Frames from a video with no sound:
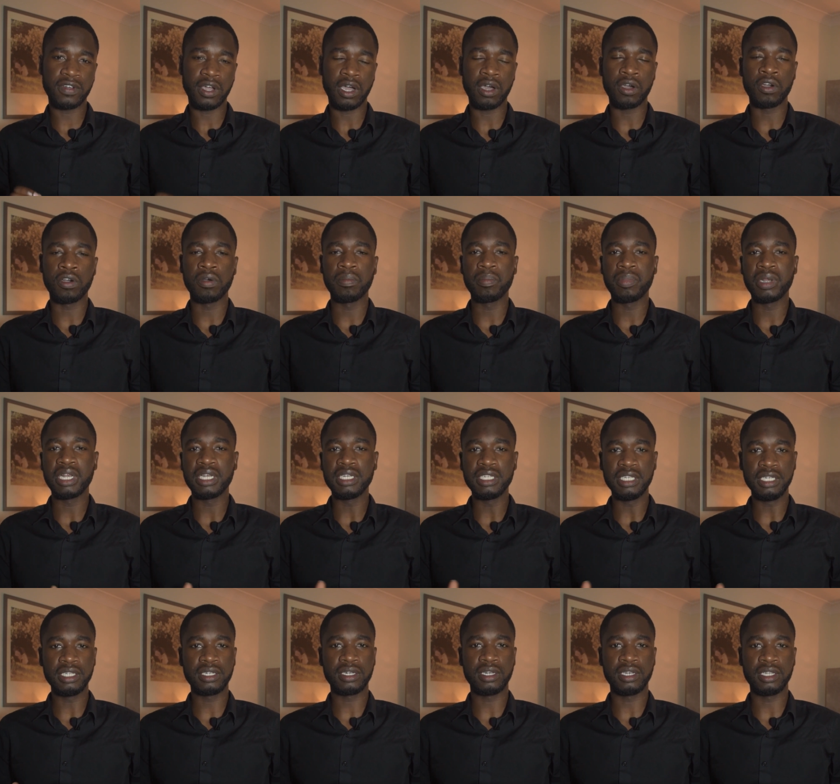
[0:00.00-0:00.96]
are
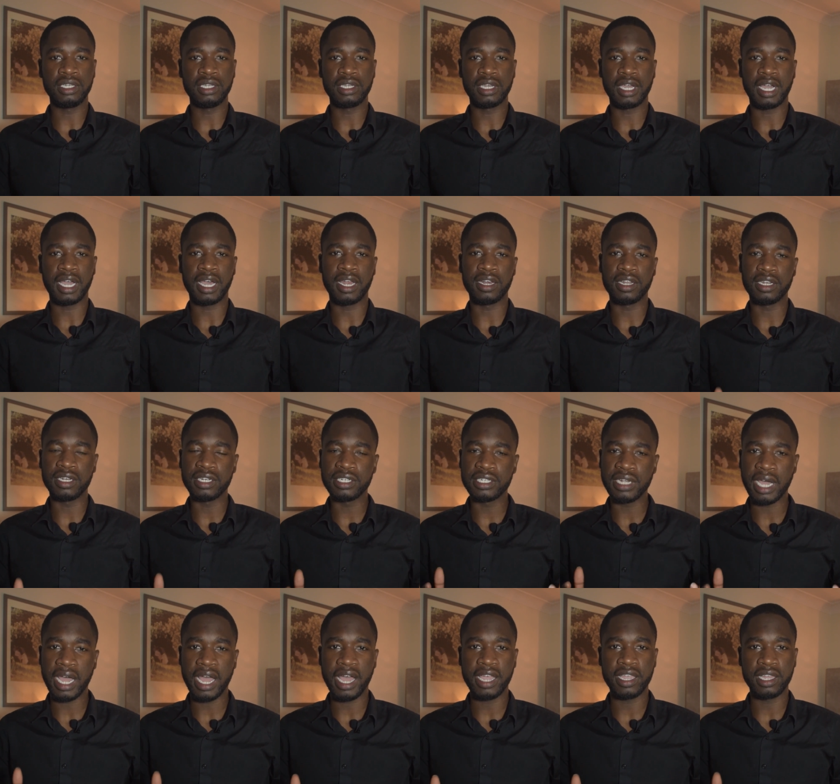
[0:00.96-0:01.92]
completely and
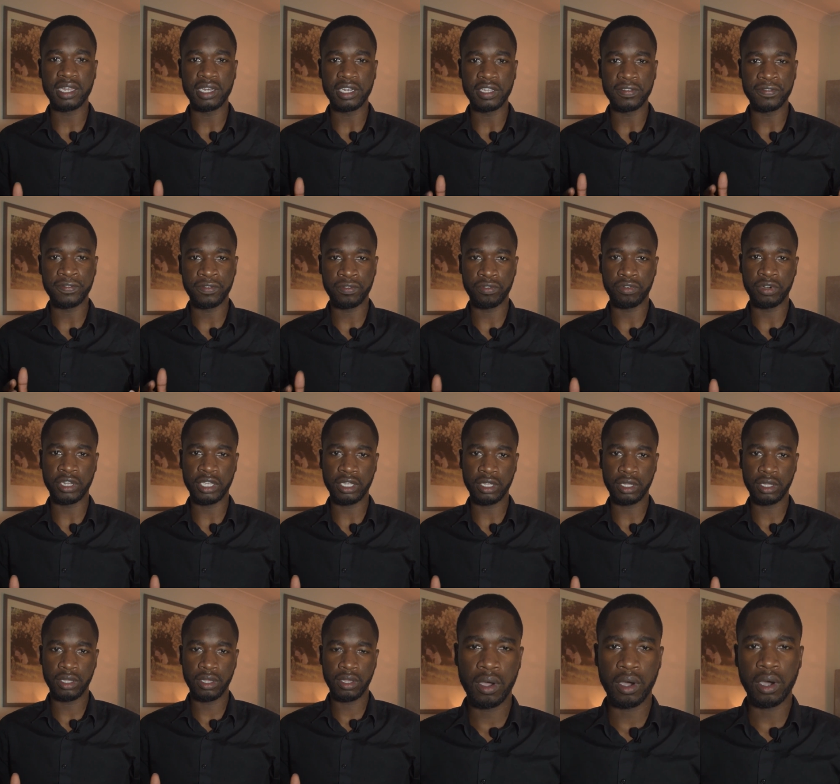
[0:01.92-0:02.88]
entirely free.